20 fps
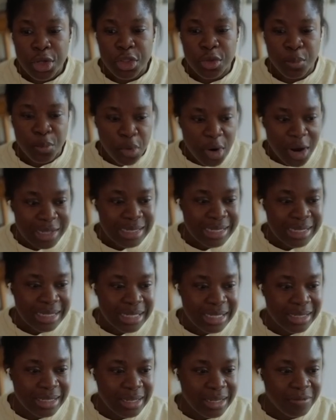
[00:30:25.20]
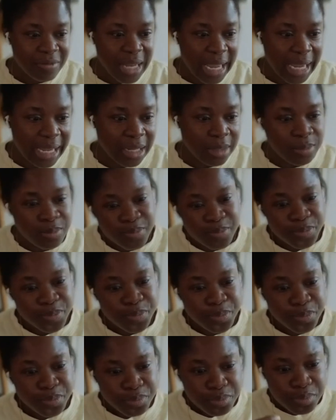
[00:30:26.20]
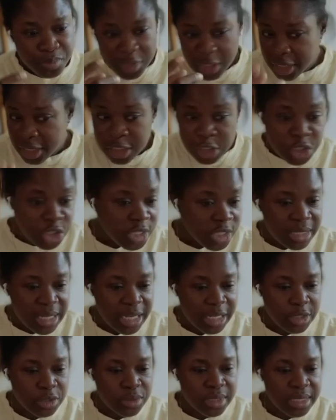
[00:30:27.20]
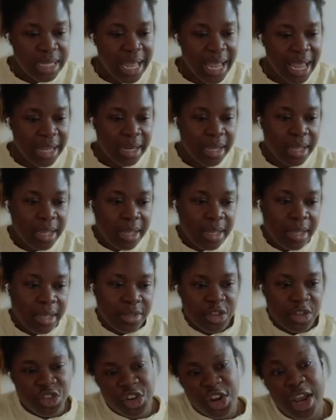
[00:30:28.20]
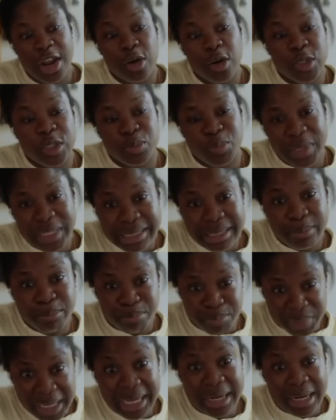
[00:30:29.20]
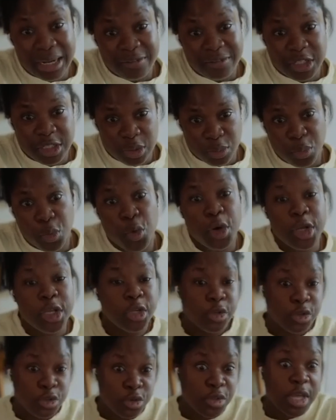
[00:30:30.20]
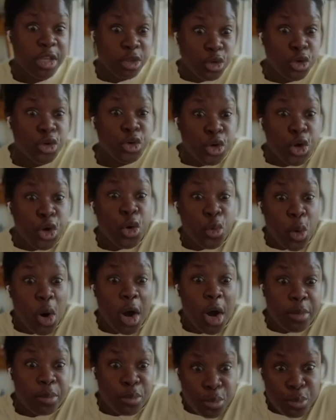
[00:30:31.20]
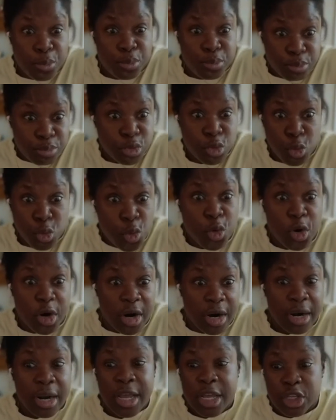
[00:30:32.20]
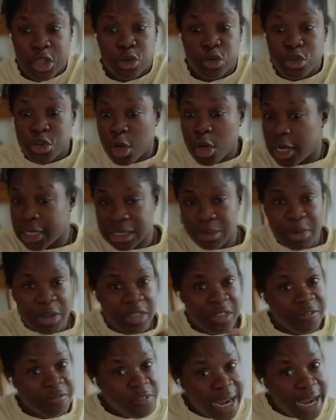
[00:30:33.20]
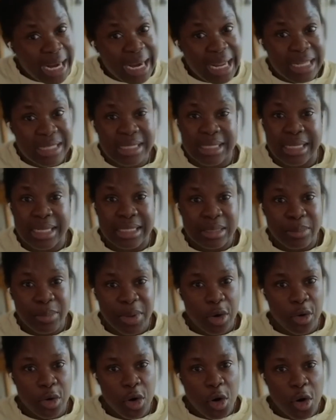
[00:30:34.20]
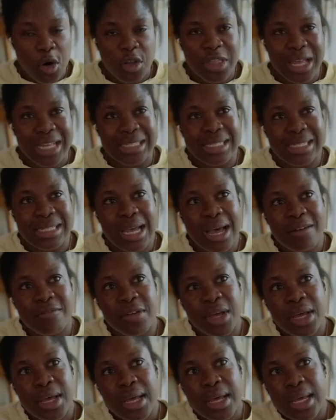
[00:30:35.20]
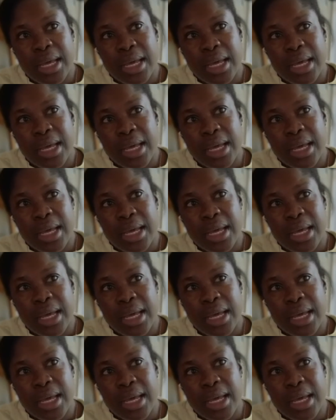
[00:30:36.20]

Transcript: the processes of like, just like you said, the channel was big enough to support you so that you could go on tour. You talked about the finances, about all that stuff.